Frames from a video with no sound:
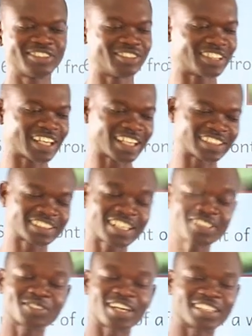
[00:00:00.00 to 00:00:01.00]
you can
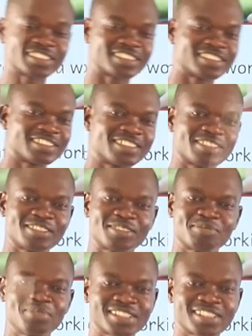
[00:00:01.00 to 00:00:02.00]
start to
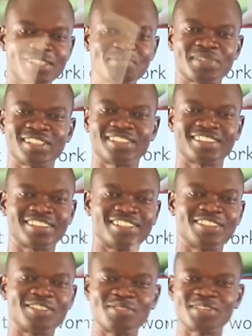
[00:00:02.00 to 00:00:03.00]
be sleeping.
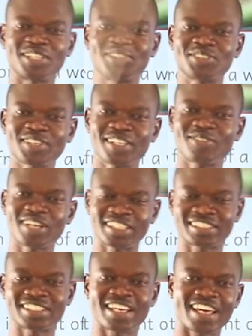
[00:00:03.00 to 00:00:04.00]
You enjoy
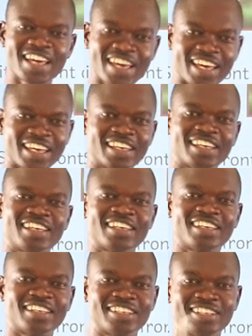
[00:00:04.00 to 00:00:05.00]
what? The air.
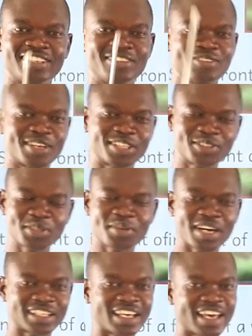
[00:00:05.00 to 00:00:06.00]
You enjoy
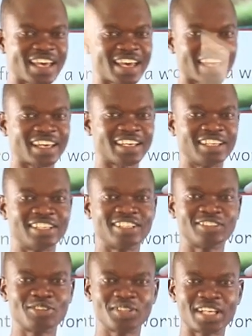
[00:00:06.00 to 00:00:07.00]
what? The air.
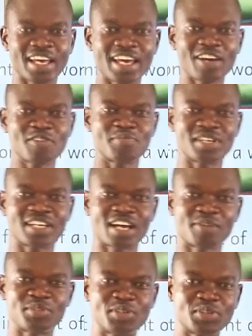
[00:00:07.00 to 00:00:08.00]
Though the air will be
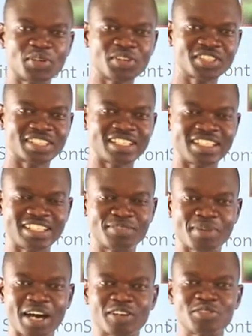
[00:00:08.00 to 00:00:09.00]
coming, you will not see
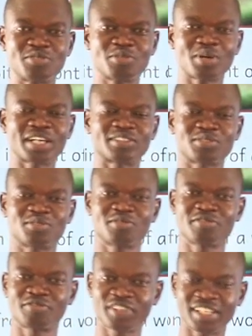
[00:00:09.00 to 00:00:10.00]
it, but you
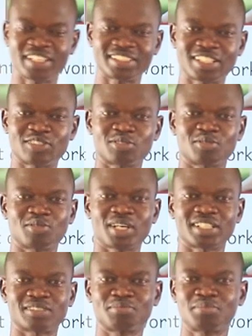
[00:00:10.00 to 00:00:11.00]
will feel it. It
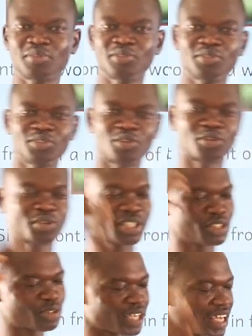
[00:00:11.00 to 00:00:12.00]
will blow
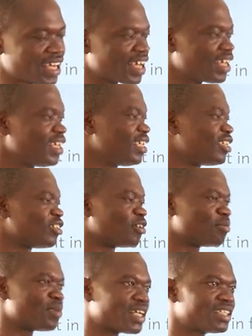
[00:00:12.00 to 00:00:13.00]
your hair,
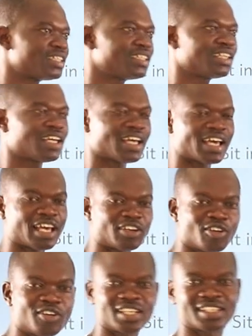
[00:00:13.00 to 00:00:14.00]
your body,
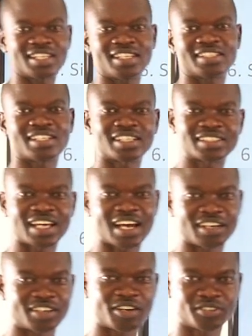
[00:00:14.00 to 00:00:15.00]
and all the things that
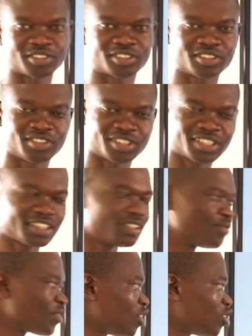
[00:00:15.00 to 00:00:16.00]
are around. You see?